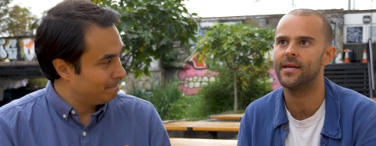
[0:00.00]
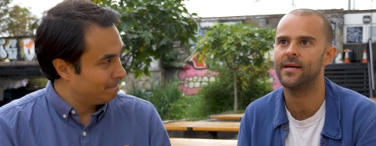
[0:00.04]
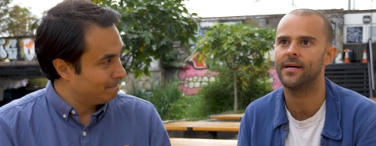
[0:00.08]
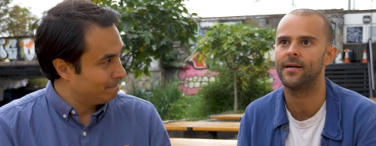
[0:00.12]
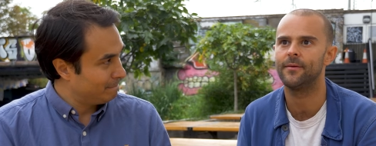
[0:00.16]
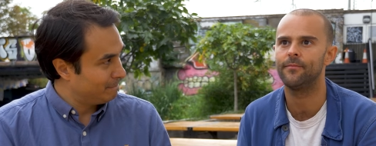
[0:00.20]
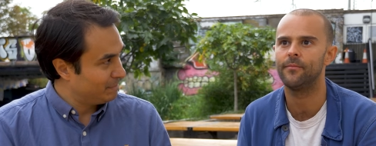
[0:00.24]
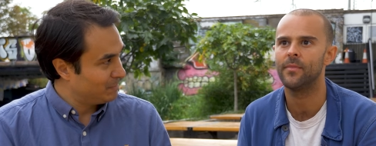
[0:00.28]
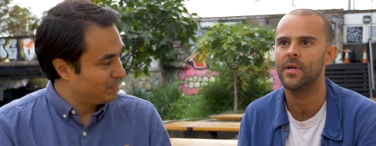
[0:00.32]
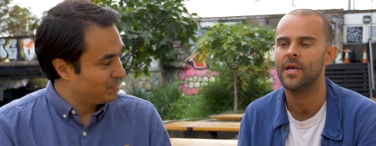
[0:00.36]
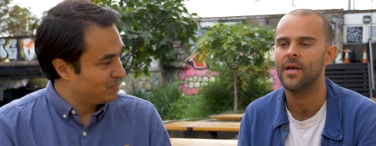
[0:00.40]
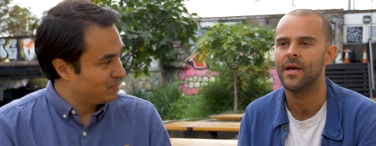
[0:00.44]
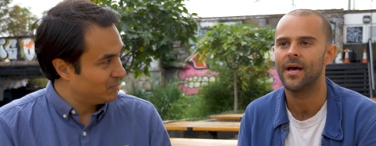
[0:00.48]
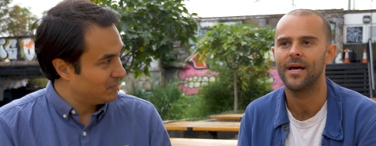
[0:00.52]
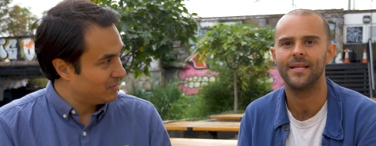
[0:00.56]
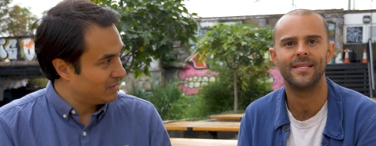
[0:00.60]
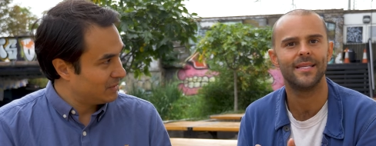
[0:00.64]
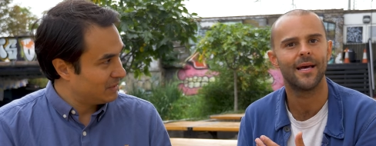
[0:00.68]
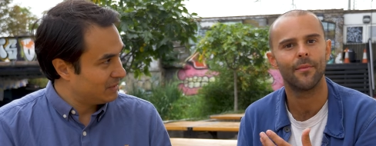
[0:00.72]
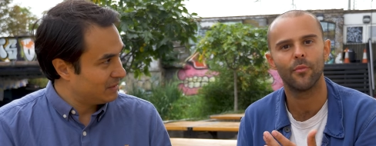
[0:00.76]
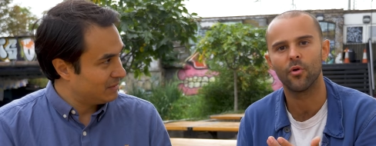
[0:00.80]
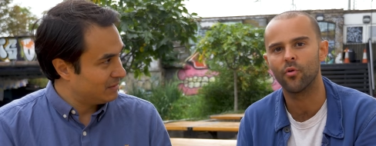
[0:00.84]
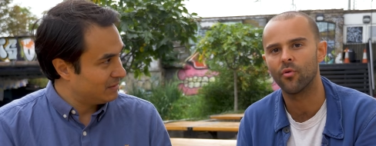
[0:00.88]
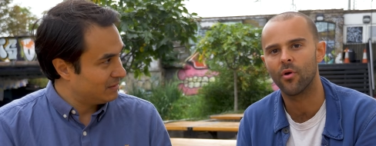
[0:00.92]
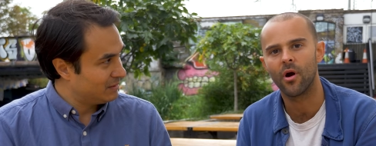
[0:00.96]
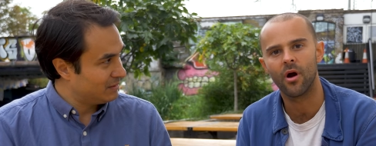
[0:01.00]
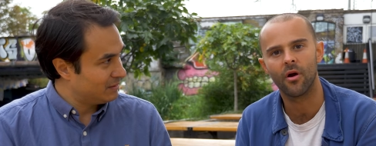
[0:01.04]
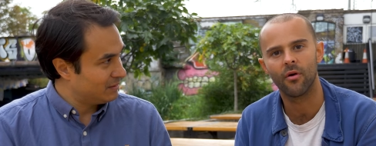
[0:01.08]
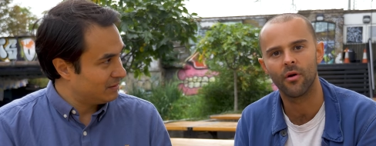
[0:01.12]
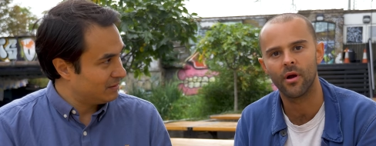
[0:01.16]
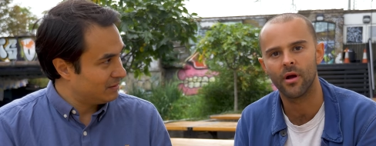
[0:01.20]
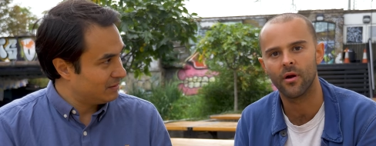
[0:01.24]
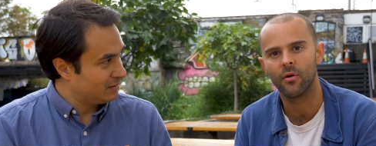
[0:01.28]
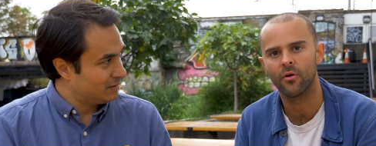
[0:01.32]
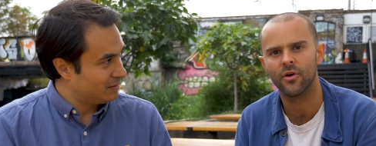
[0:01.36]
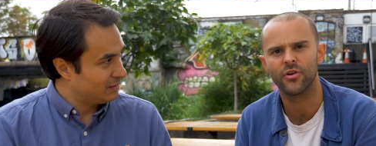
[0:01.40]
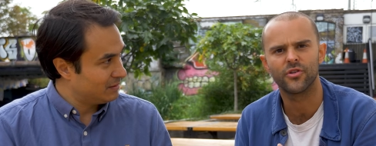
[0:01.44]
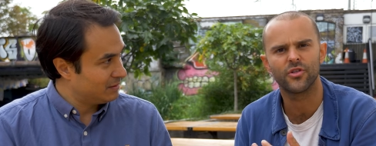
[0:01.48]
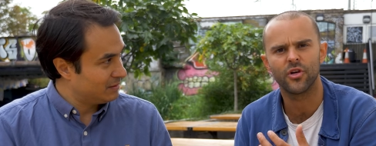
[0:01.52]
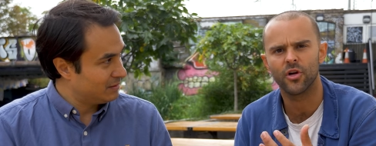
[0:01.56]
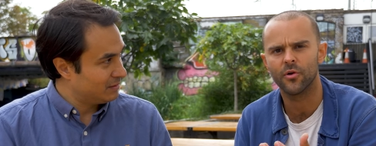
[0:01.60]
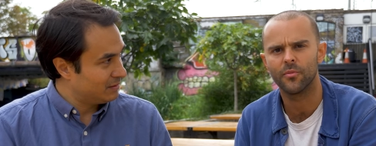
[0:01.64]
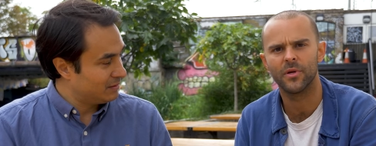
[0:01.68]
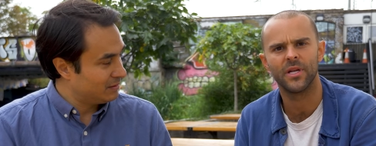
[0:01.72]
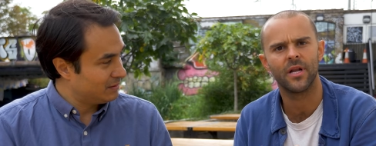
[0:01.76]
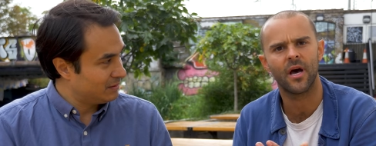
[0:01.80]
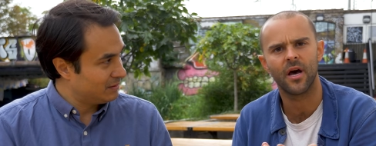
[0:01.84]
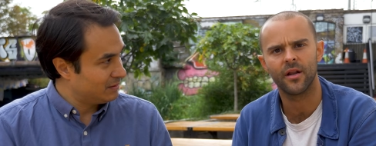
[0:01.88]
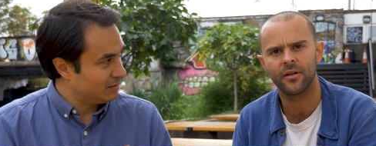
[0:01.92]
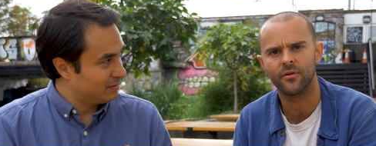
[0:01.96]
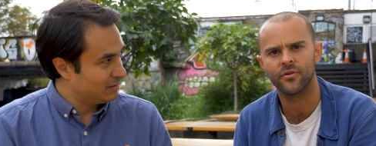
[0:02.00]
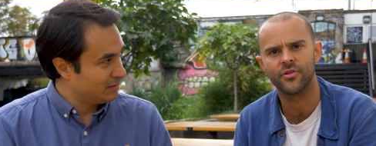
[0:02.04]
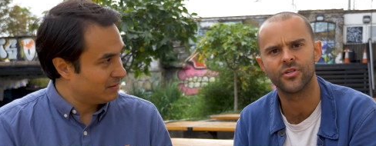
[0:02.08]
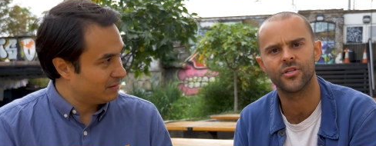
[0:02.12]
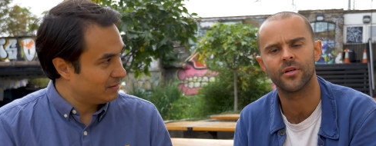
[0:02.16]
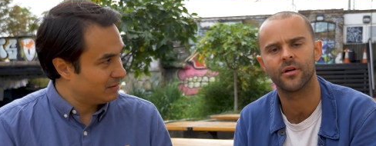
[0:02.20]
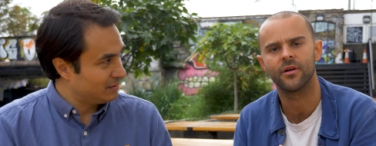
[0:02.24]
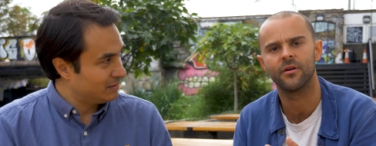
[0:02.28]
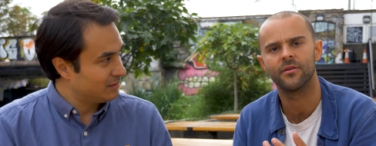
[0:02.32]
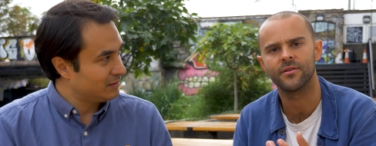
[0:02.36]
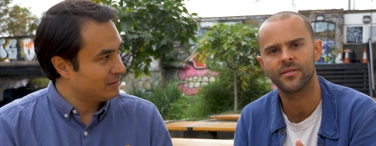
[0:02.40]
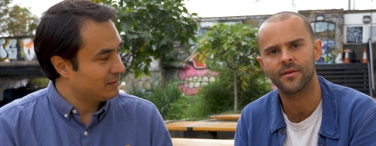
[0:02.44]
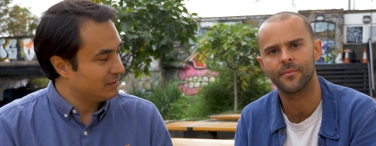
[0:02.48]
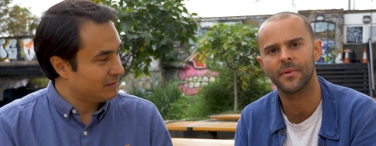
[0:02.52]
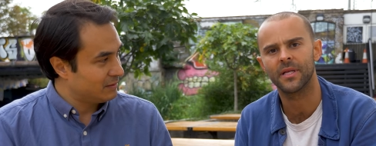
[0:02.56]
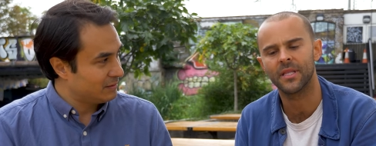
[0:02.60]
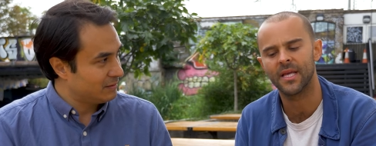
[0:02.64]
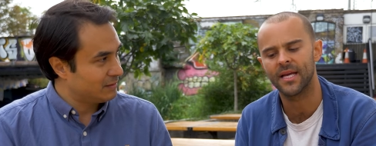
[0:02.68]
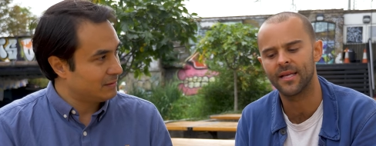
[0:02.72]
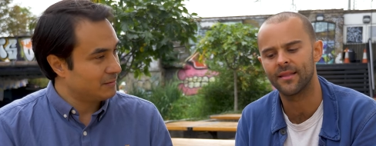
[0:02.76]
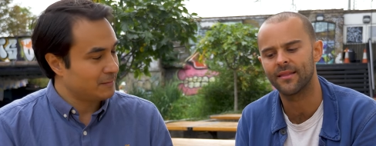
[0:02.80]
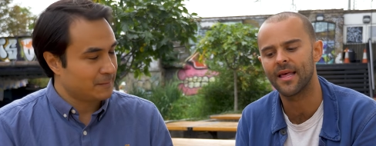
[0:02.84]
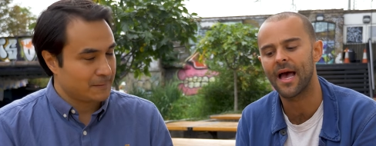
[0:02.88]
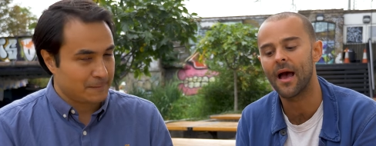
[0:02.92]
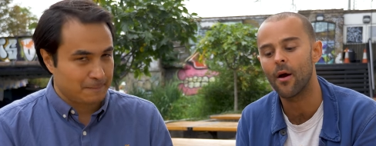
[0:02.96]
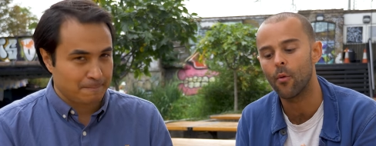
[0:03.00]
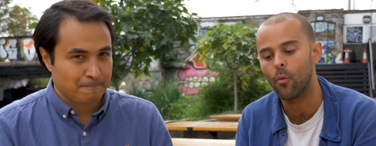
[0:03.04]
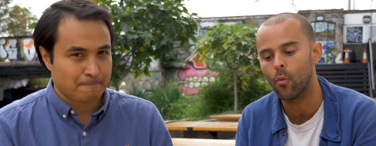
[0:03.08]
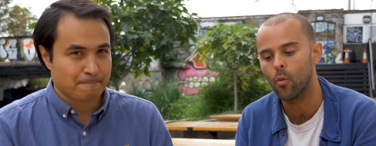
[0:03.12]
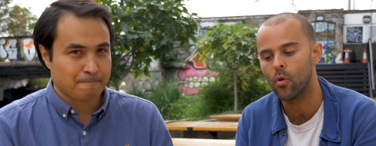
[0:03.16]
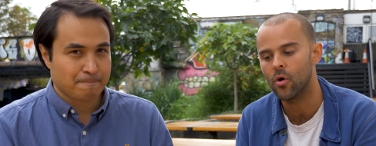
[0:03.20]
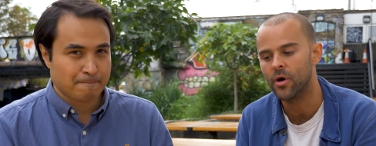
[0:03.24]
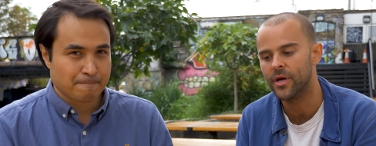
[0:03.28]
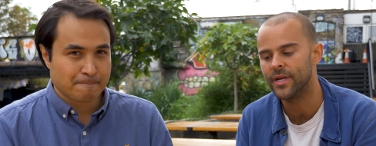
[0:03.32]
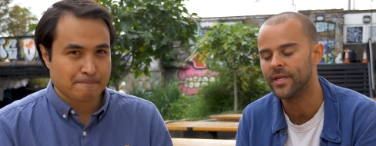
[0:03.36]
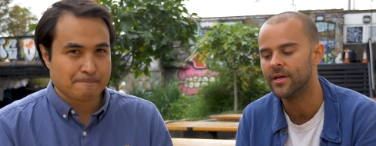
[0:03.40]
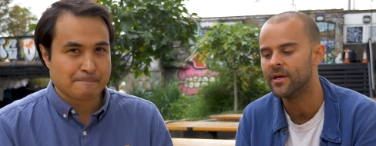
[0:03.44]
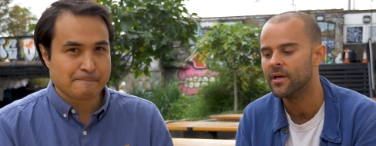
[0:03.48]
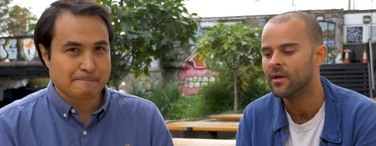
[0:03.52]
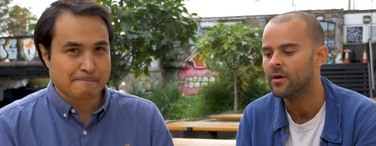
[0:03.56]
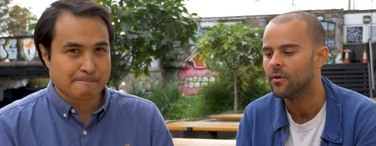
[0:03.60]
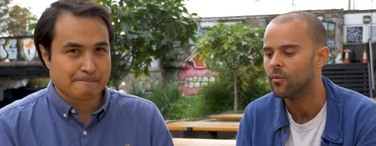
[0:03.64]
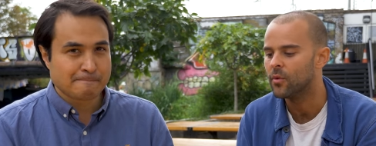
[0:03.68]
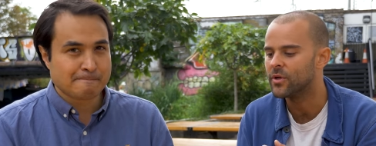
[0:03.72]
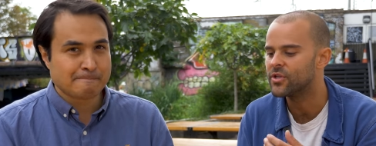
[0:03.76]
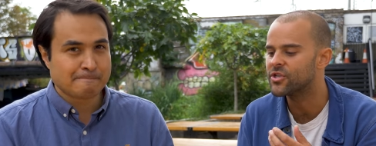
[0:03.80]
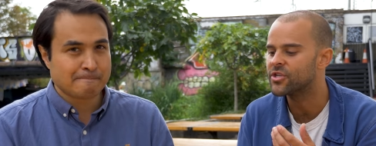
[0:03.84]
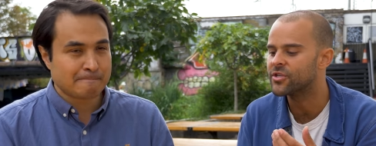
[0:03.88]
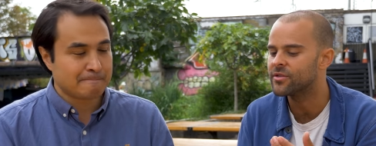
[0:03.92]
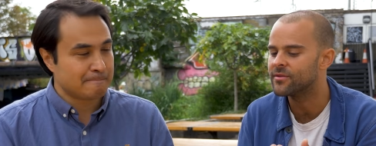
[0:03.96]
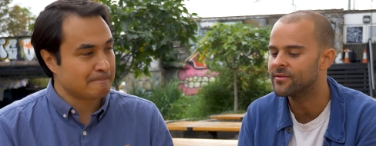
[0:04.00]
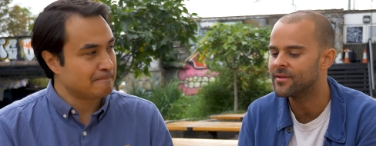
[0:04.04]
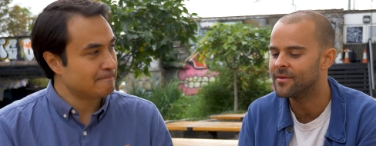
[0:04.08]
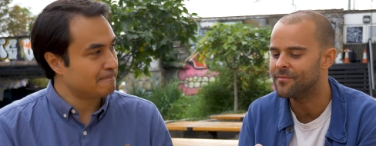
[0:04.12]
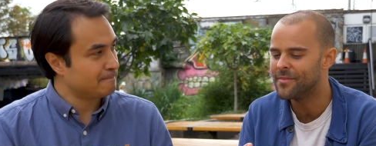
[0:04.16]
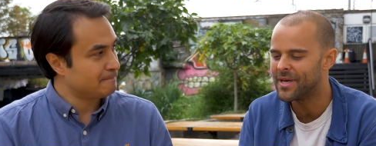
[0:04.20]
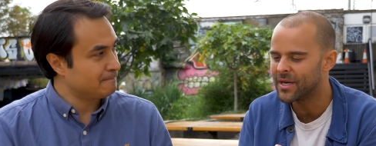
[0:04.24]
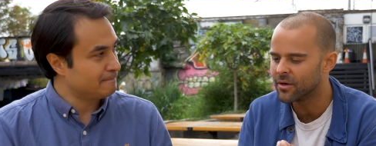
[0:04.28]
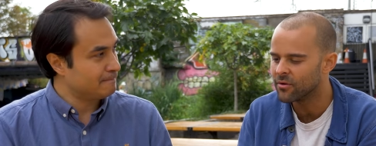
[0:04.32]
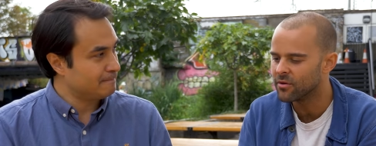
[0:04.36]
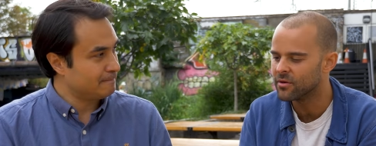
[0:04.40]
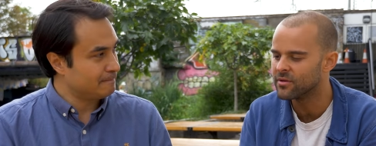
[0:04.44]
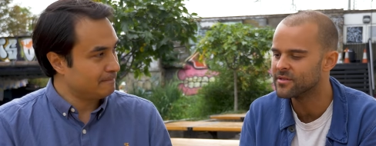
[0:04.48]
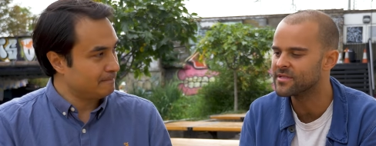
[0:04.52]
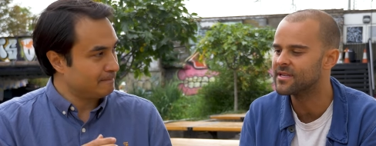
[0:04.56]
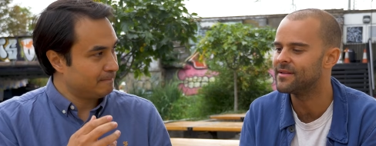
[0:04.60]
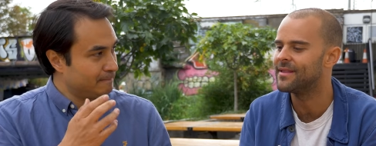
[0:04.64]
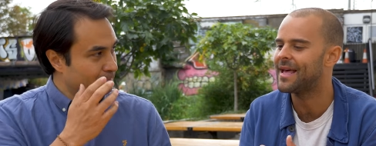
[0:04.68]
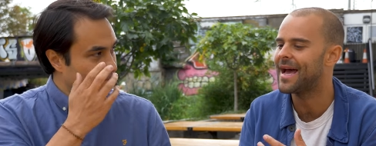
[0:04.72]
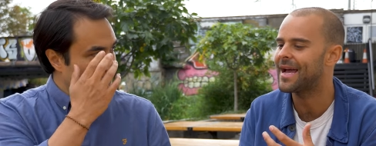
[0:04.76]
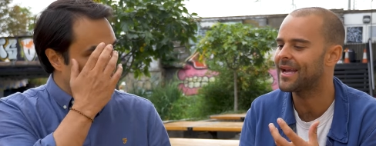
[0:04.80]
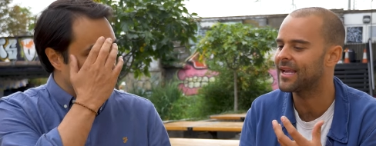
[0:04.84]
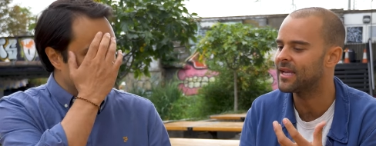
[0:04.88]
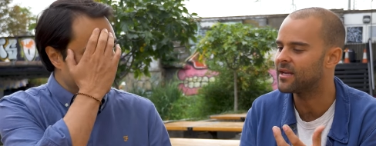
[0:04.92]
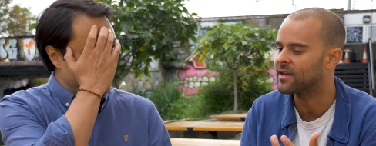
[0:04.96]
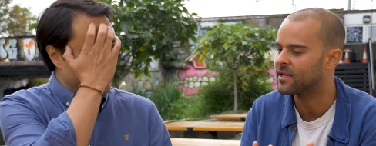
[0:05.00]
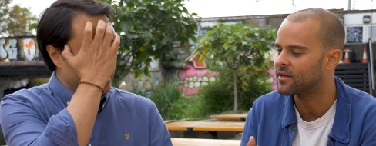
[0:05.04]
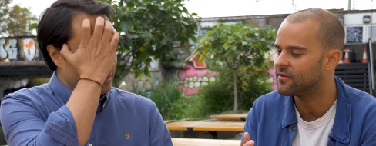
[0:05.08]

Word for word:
Speaker 1: a, um, a demerara or a turbinado sugar something like that would which mm. the minerals in that can